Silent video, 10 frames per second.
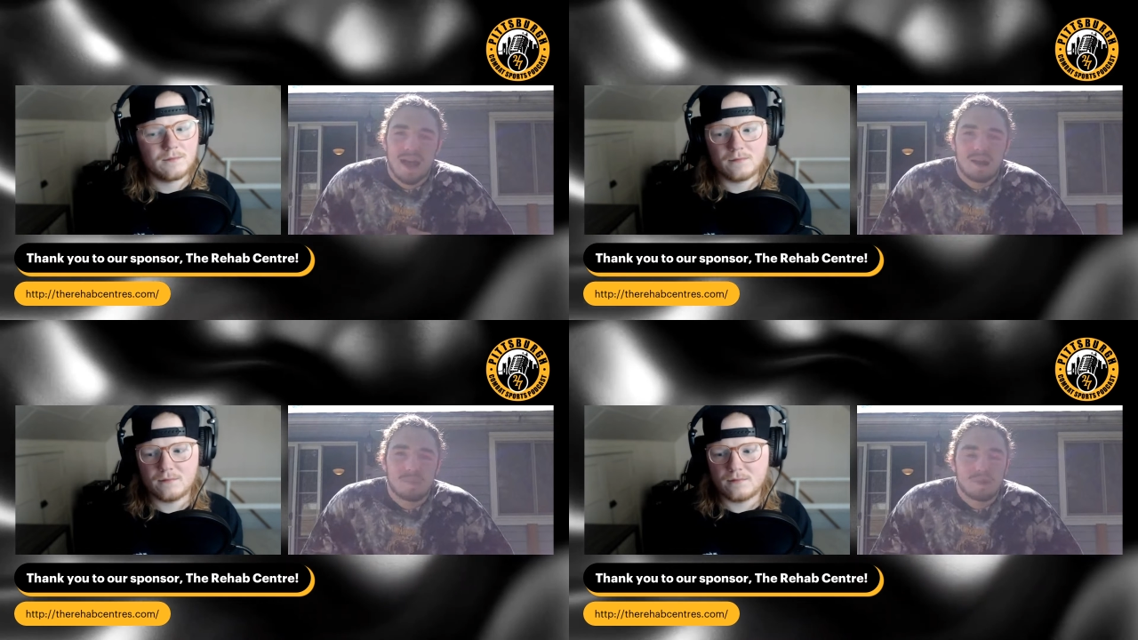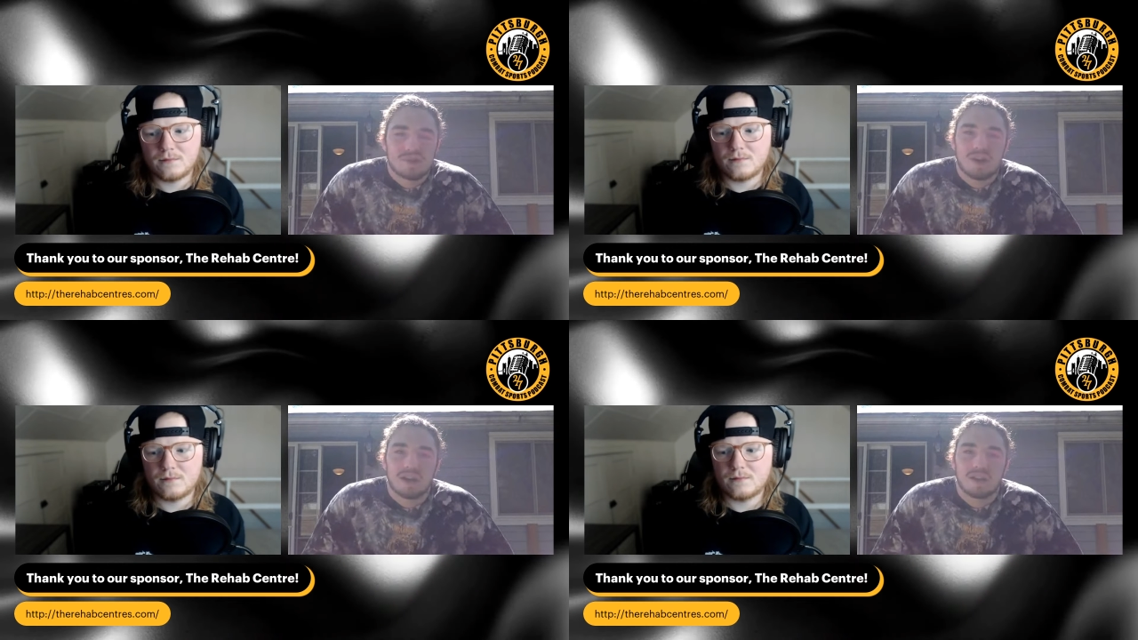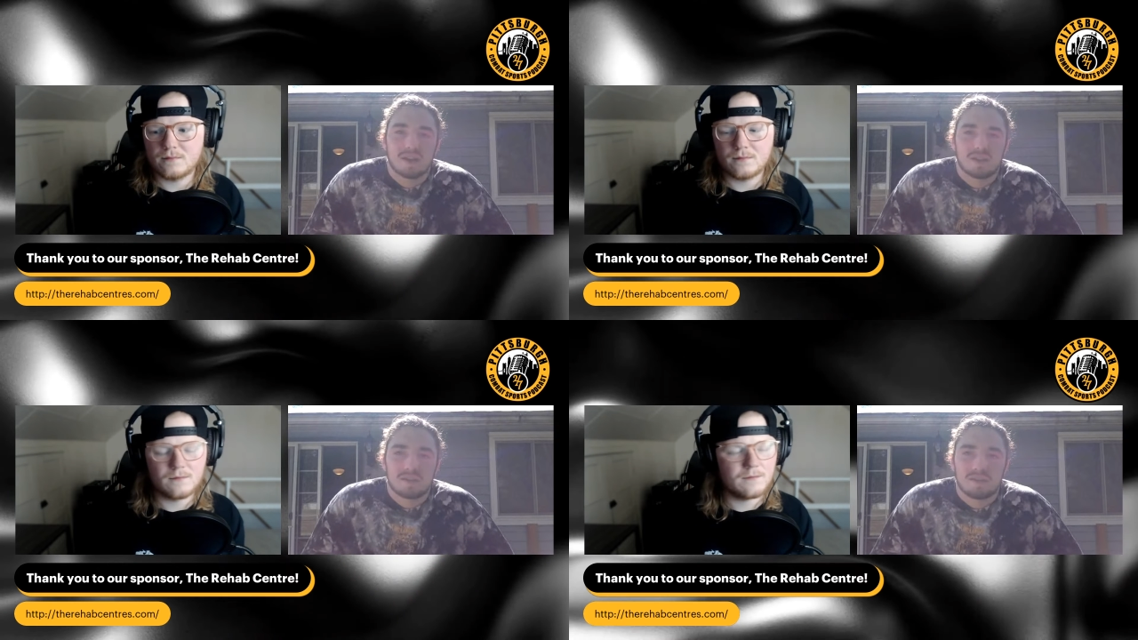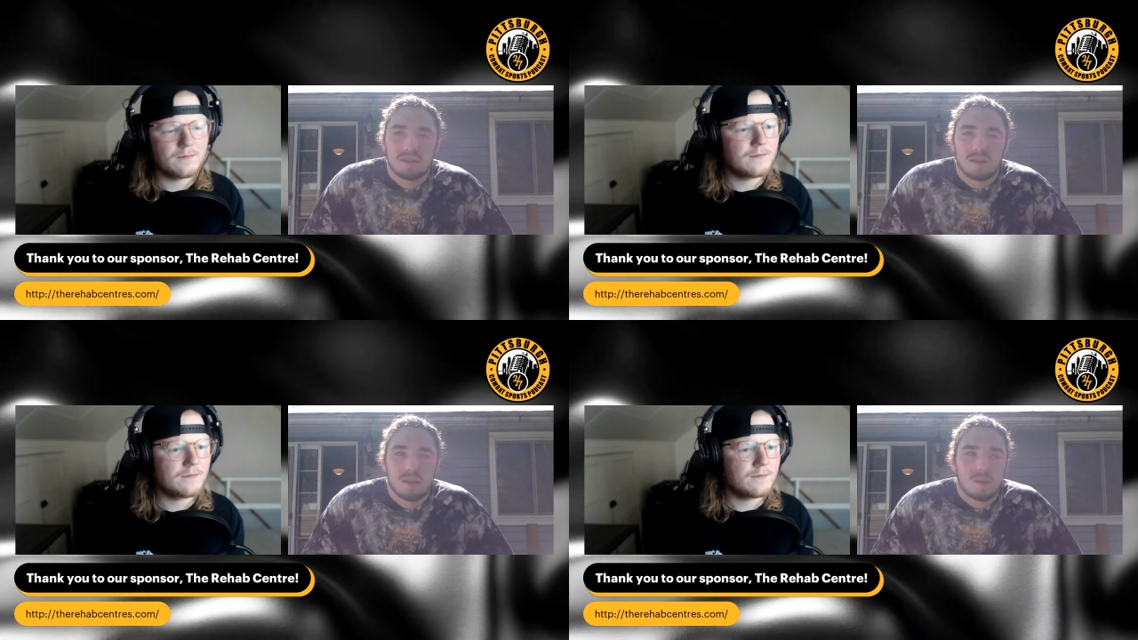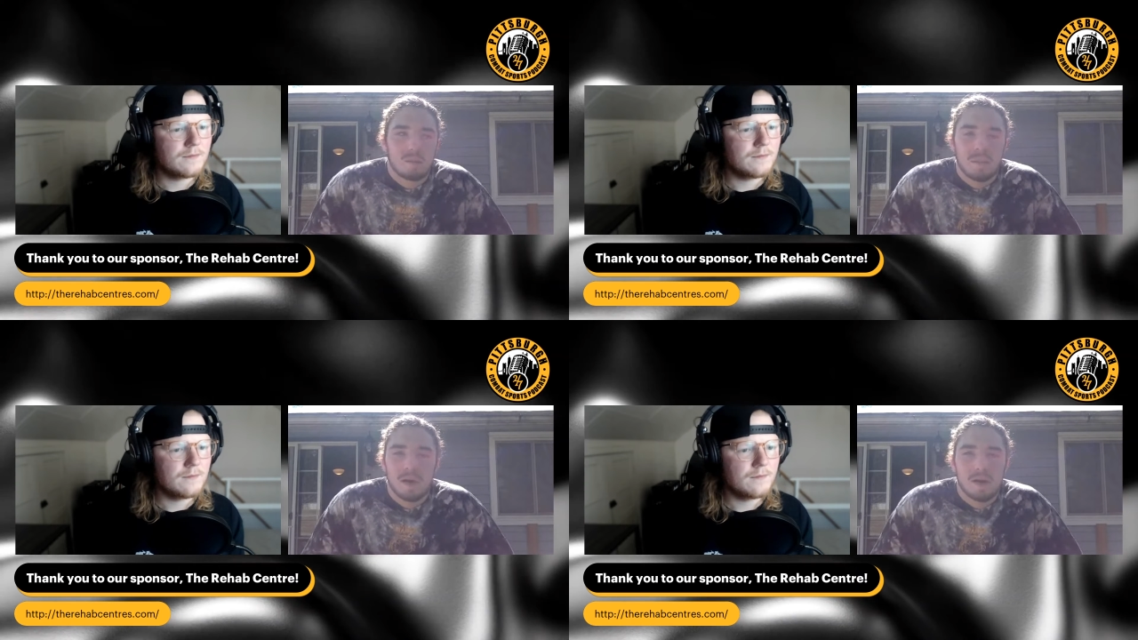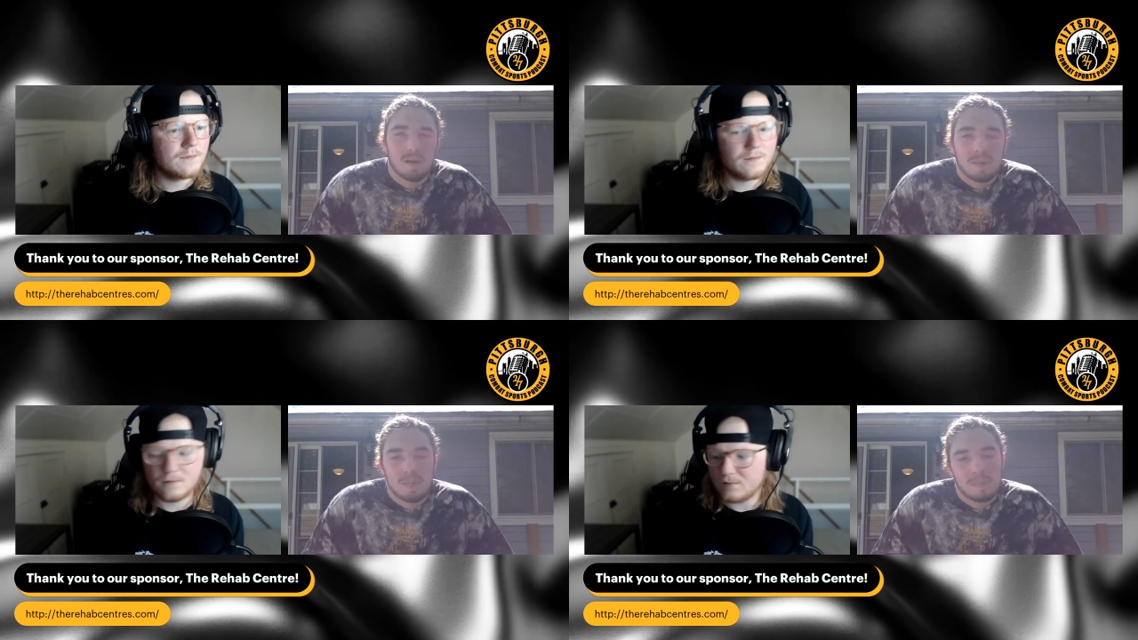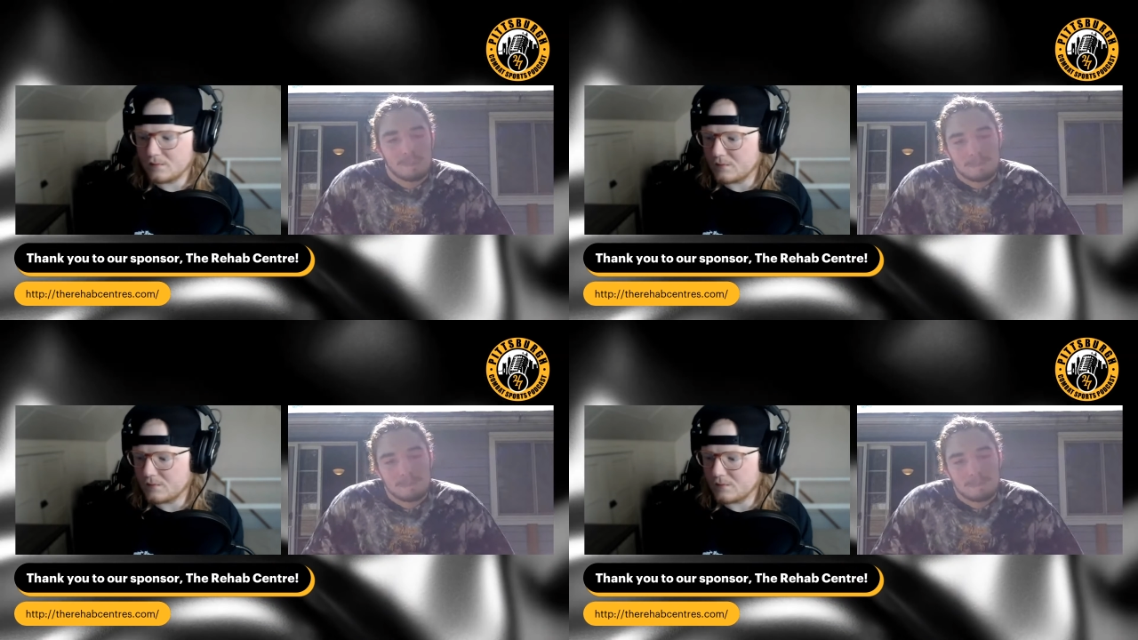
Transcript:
Speaker 1: it's got to be striking, but